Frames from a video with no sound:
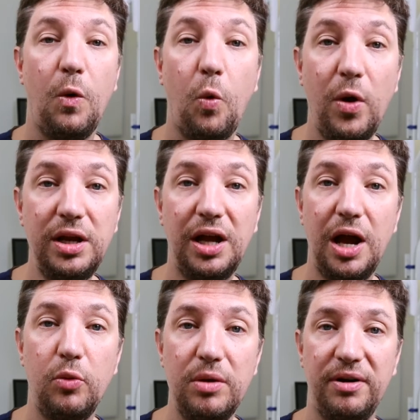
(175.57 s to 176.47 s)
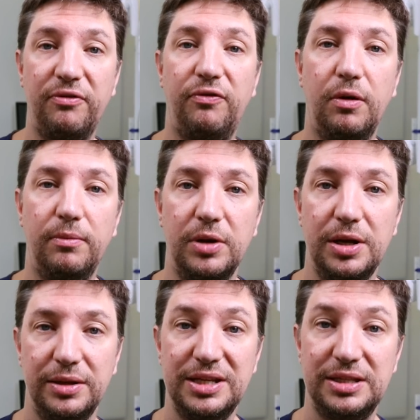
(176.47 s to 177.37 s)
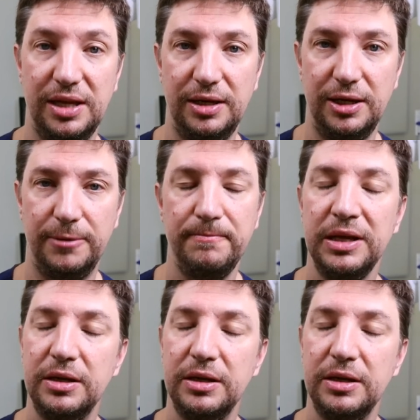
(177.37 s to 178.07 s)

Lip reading: When can we perform this technique?